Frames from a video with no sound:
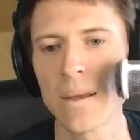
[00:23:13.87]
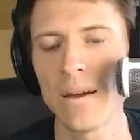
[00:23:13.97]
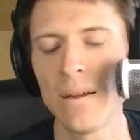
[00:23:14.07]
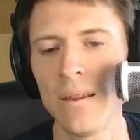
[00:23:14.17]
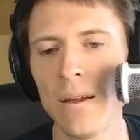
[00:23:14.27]

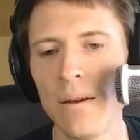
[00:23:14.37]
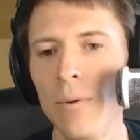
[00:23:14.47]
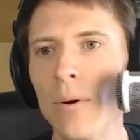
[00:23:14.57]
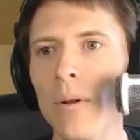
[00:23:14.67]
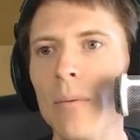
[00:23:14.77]
And then
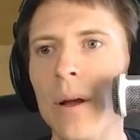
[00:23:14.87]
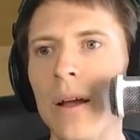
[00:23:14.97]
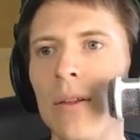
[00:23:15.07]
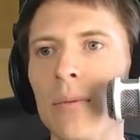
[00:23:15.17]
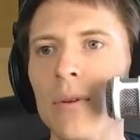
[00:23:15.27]
we'll make
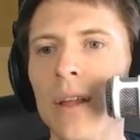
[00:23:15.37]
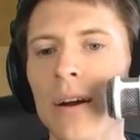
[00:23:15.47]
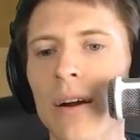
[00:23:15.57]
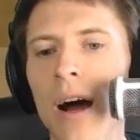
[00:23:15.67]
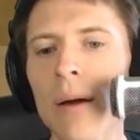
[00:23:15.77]
another move
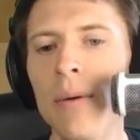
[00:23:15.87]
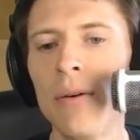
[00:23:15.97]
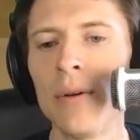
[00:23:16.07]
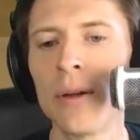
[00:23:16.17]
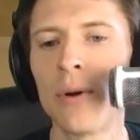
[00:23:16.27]
later. I'm not
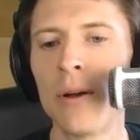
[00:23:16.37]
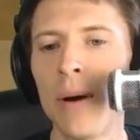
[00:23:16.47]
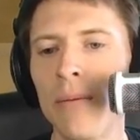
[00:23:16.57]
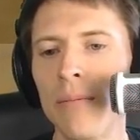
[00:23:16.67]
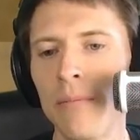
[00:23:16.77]
really worried
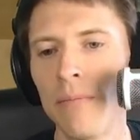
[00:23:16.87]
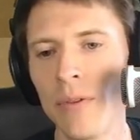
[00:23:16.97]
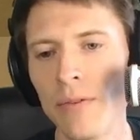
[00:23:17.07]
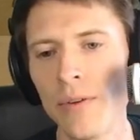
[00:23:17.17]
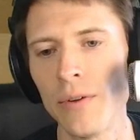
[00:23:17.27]
about
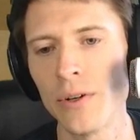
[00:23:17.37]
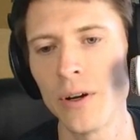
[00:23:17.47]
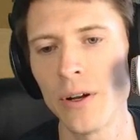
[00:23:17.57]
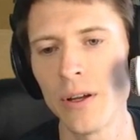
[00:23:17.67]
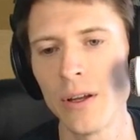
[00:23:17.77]
the
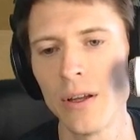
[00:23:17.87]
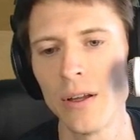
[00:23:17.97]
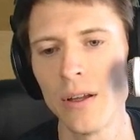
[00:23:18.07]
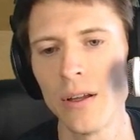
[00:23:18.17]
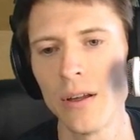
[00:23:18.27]
future
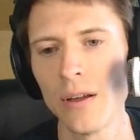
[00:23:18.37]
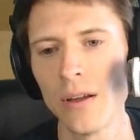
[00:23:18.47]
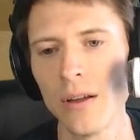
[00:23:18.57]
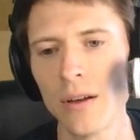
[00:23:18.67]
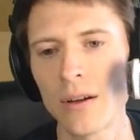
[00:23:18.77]

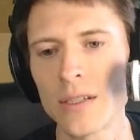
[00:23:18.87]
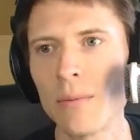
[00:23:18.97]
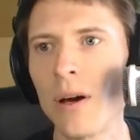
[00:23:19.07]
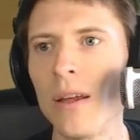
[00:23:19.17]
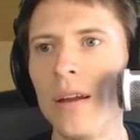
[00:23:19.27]
because I'm
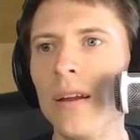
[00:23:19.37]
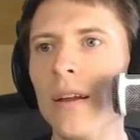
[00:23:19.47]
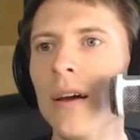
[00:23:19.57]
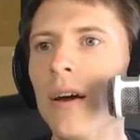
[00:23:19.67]
not in it.